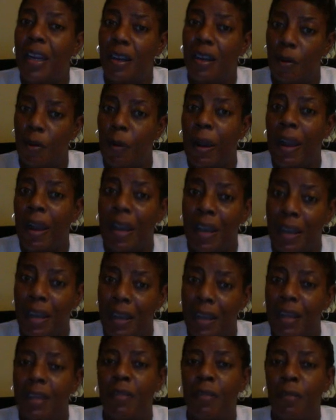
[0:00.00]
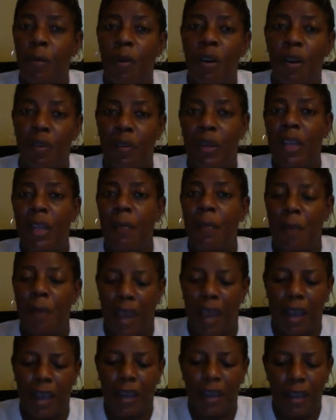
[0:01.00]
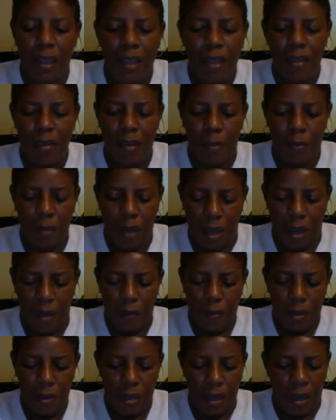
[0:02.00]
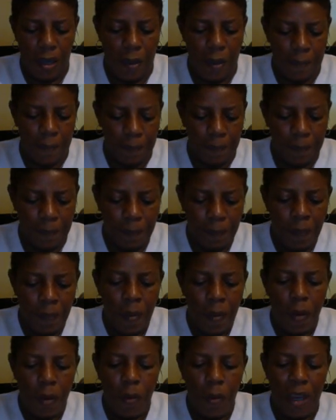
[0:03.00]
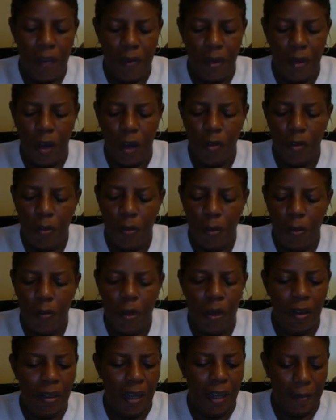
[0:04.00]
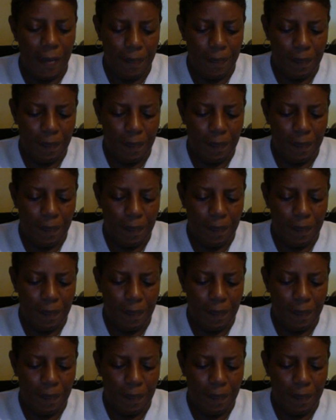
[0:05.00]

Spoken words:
it away is more of an impact sometimes. We have an okay.